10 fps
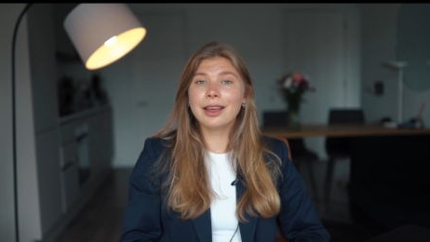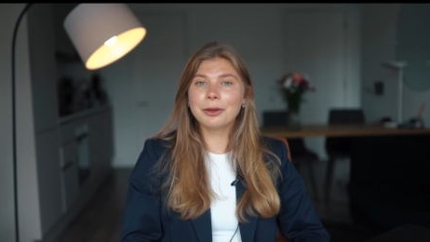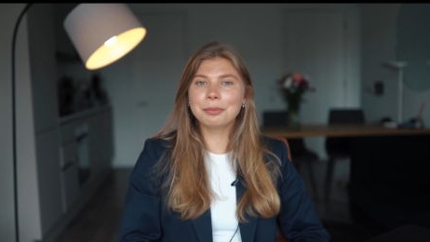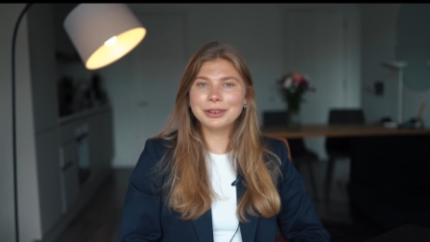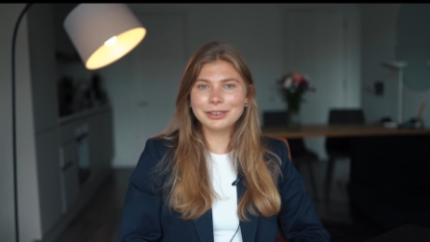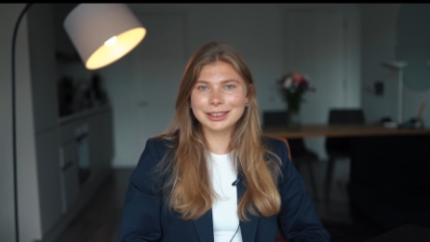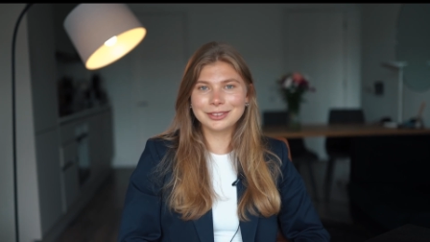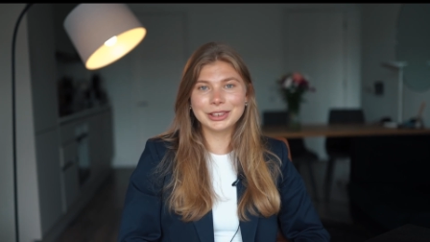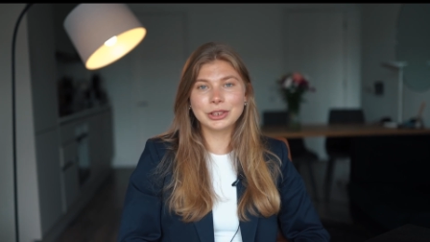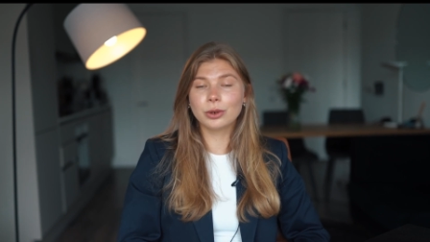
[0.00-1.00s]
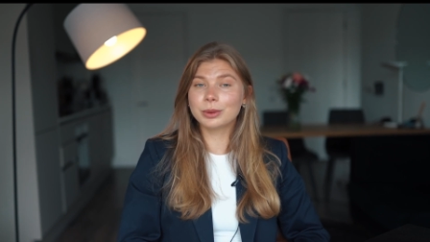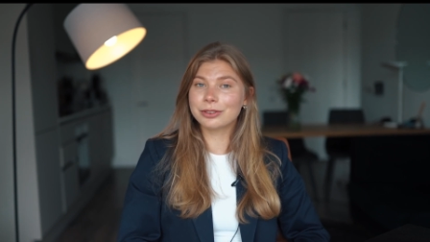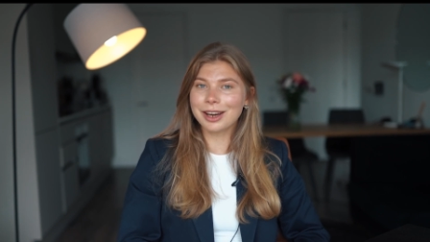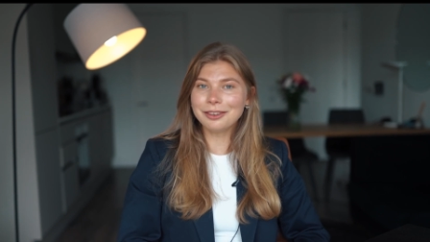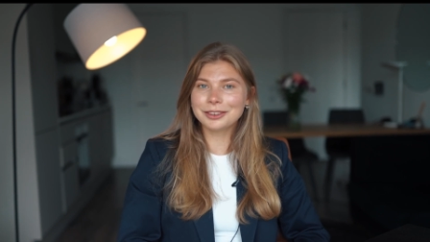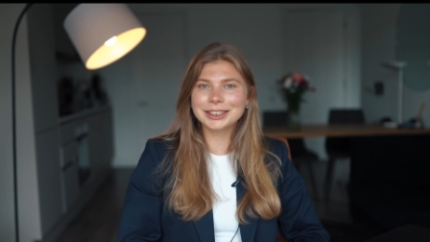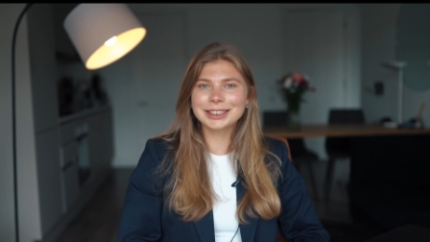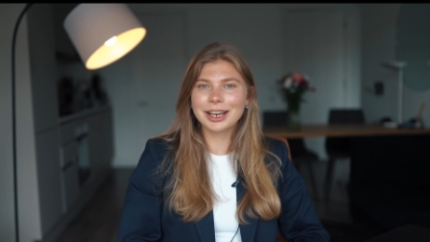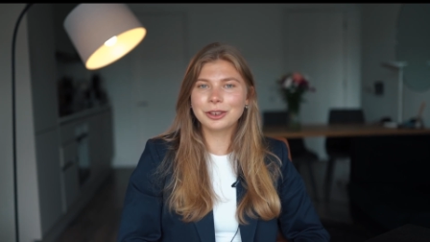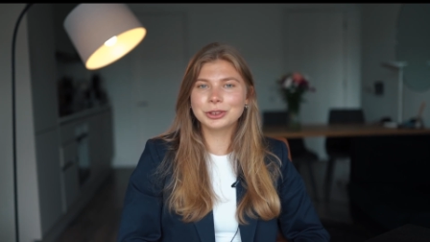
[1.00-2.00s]
In the previous video, we've covered
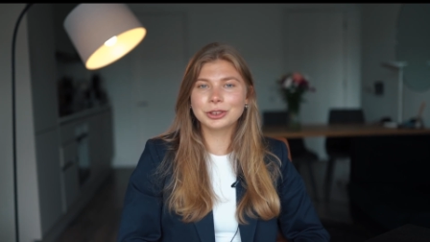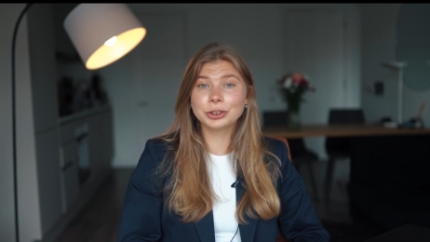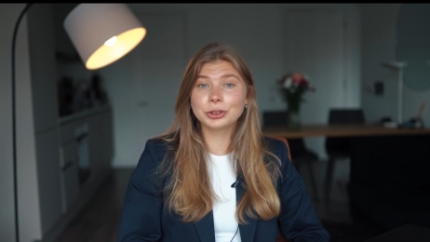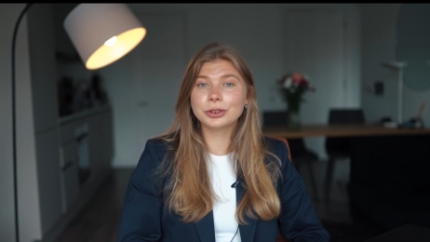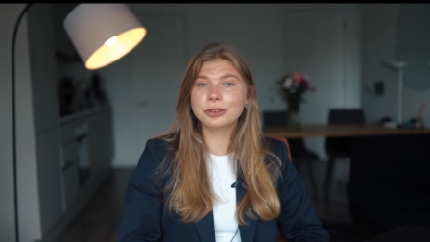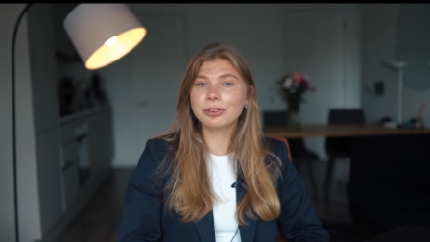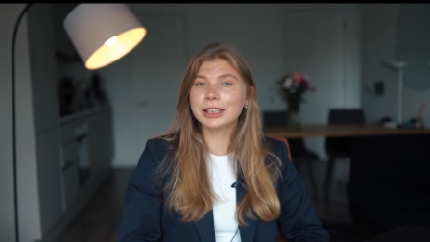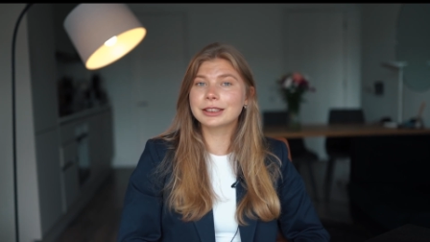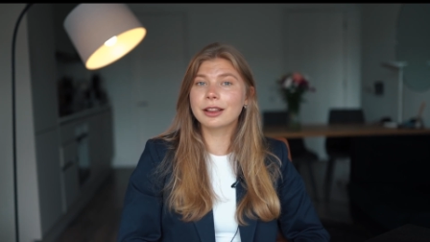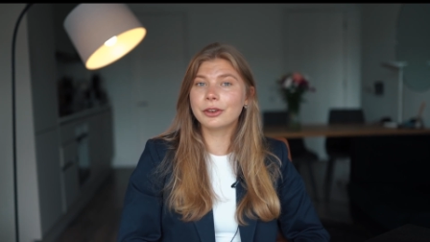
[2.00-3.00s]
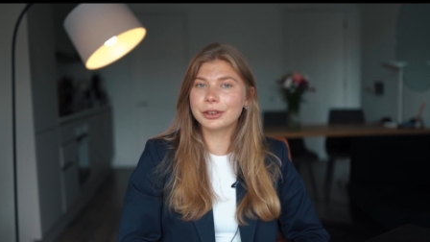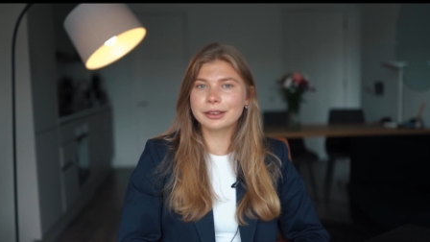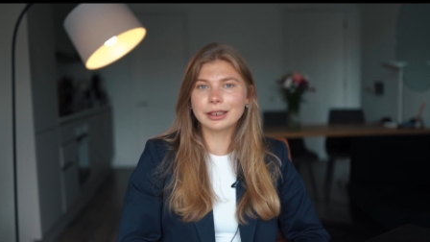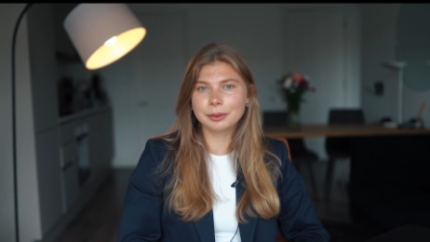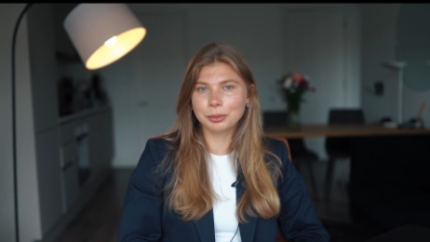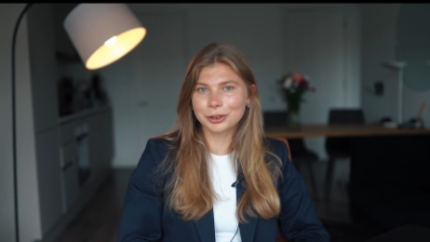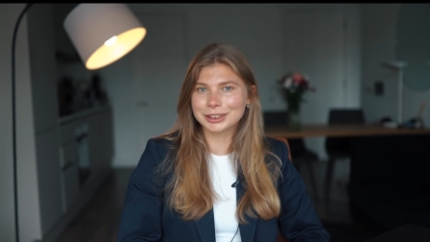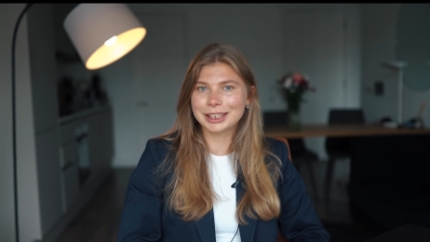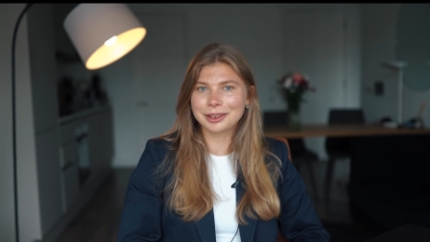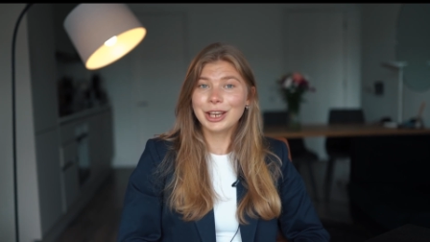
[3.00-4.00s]
how to ensure fast learner
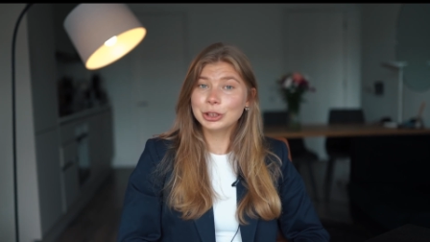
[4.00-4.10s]
onboarding.